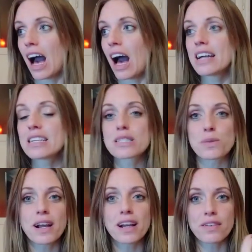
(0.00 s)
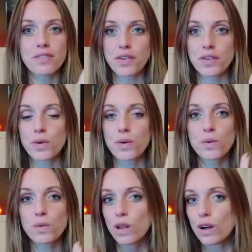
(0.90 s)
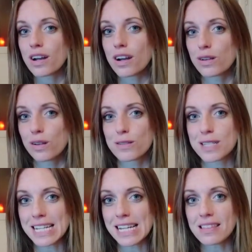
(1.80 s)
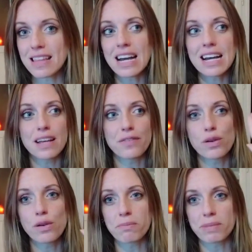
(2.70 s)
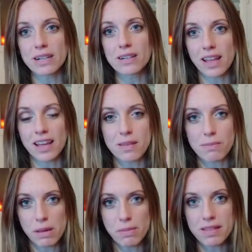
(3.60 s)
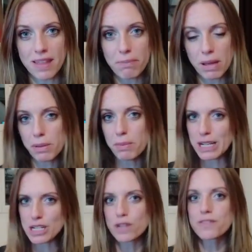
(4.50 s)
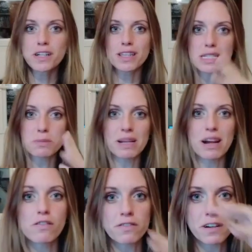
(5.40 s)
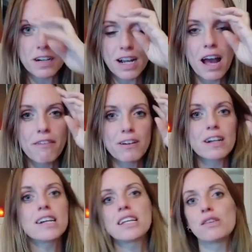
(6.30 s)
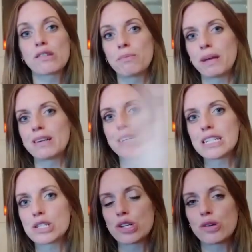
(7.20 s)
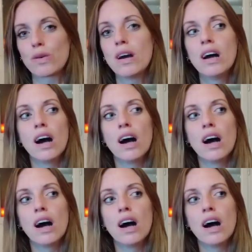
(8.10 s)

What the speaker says: I swear, if you look closely at that, if you compare like that baby picture of her that's been out forever, and you compare it to